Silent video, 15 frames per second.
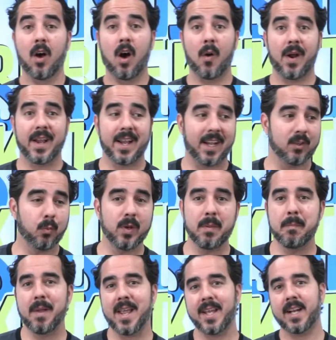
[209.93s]
All right, guys, we
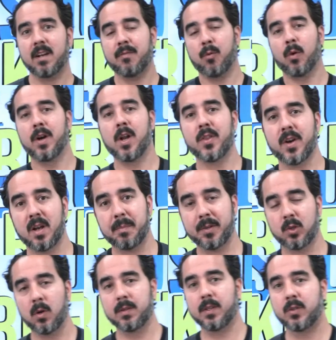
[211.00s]
made it for another
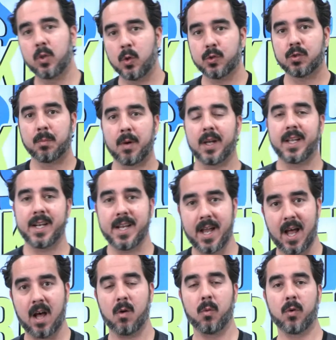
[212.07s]
episode of the Social Marketing
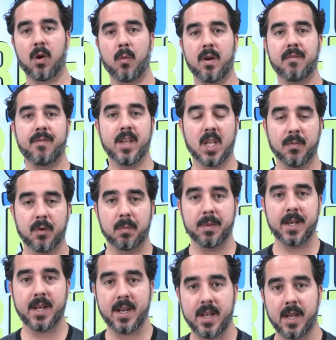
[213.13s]
Hour. I want to thank you for
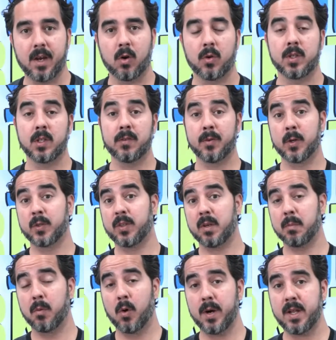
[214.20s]
being here on this
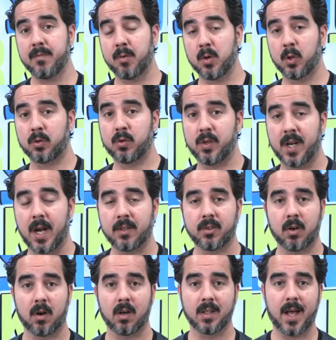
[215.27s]
Thursday morning. For those of you guys
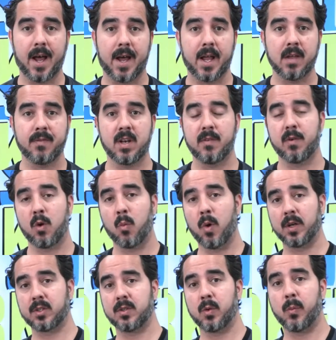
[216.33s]
that are alive, and if you're
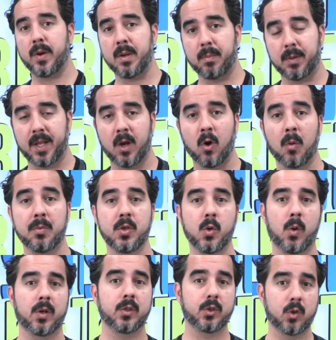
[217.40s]
watching the replay, I hope that
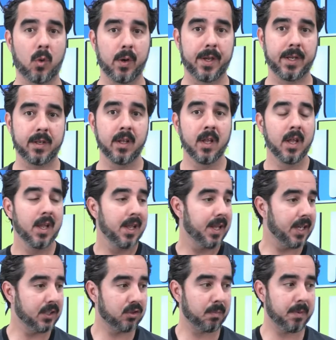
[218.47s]
you enjoy it.
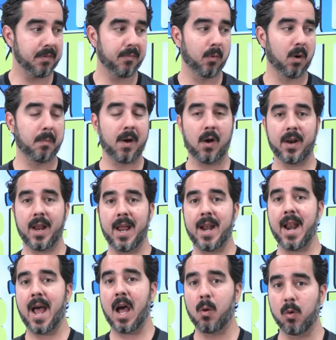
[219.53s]
It should be for about
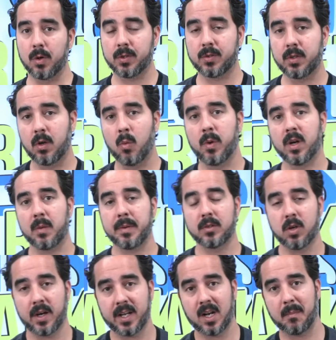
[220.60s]
an hour or so. We're going to be
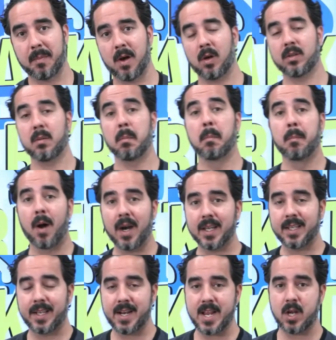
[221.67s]
talking about
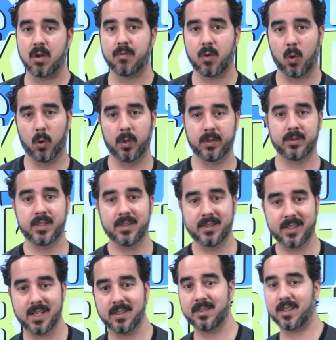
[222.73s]
marketing, of course.
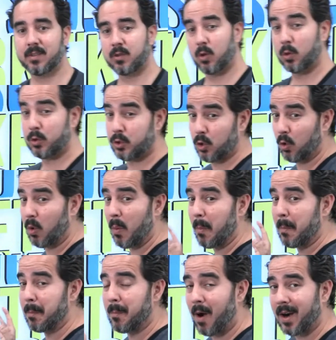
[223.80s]
This is the Social
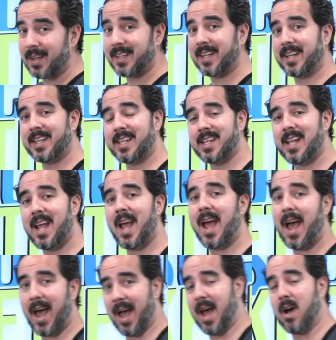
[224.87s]
Marketing
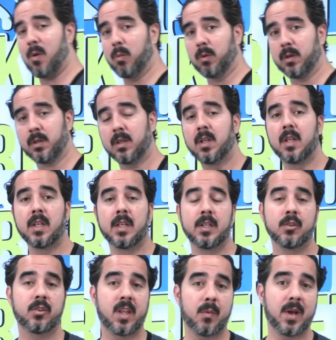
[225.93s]
Hour.
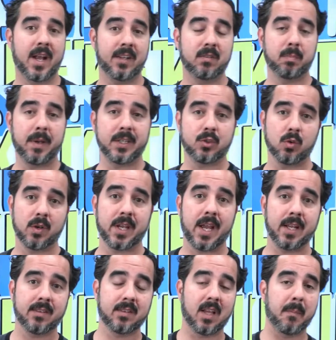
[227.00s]
Today, we've got a special
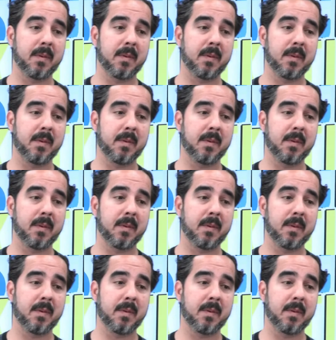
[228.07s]
guest.